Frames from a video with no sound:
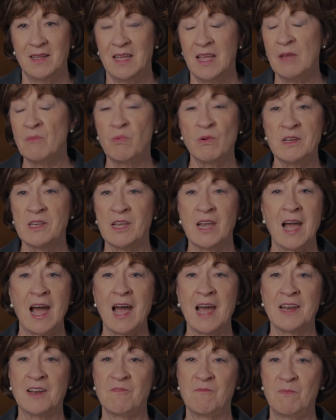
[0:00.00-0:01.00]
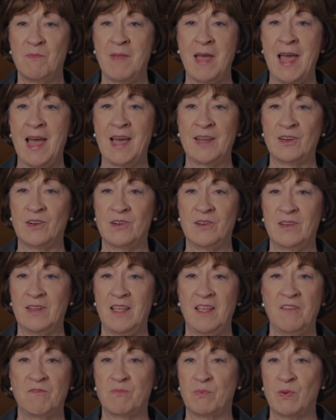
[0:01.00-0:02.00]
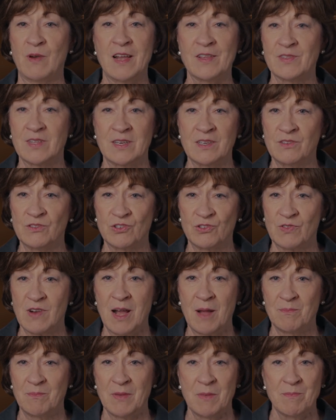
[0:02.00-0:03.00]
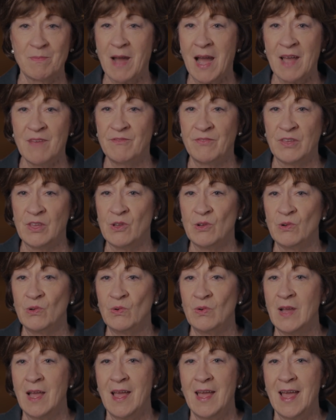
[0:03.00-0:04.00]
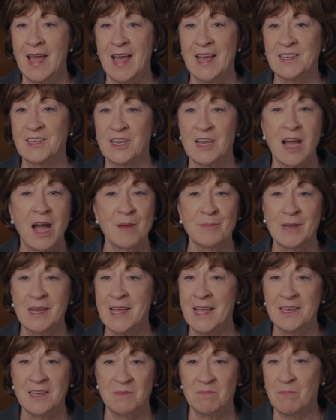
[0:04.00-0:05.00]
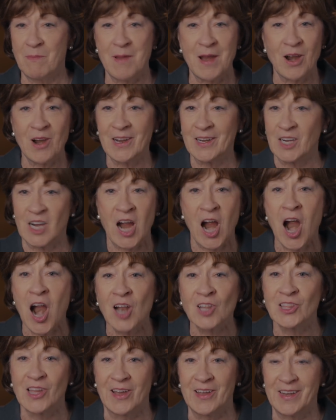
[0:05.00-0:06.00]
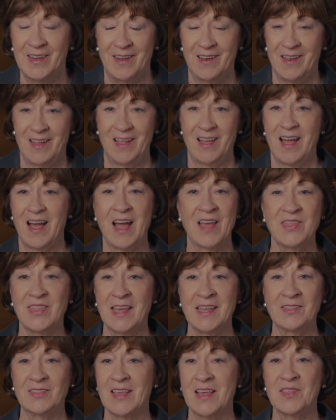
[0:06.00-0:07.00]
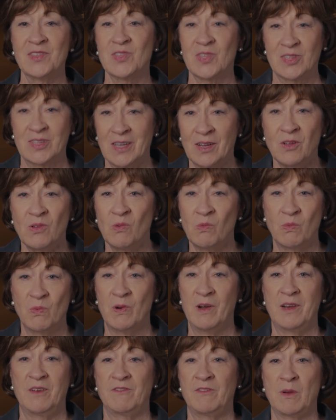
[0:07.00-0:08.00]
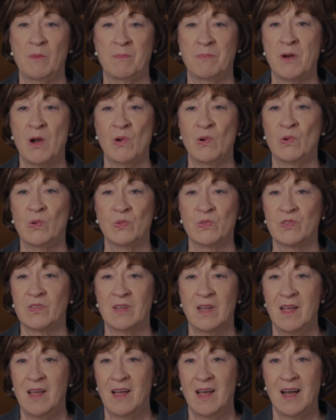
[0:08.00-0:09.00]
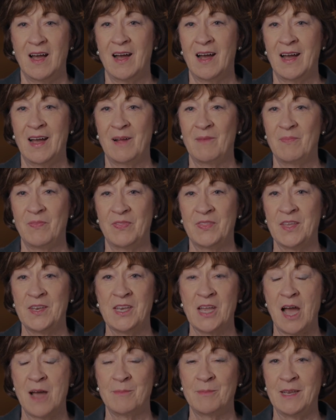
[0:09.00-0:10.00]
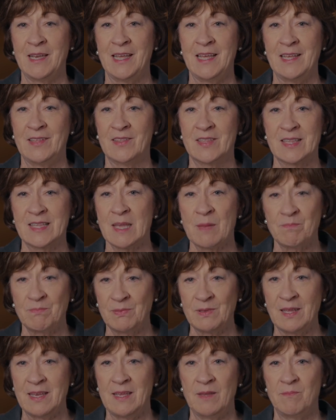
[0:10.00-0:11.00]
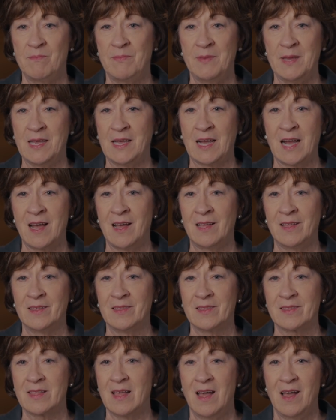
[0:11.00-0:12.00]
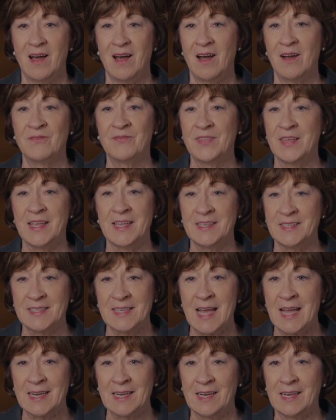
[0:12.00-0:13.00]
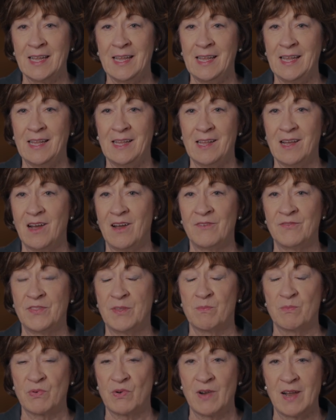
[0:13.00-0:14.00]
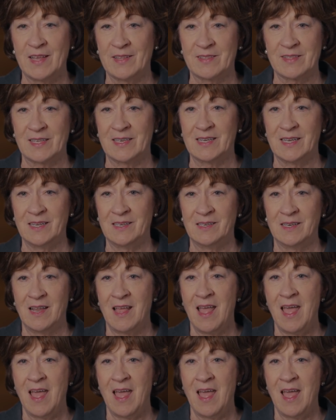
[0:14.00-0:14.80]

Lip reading: It would not have mattered if President Trump, in my view, had nominated Merrick Garland. I think they still would have opposed the nominee simply because of the identity of the president.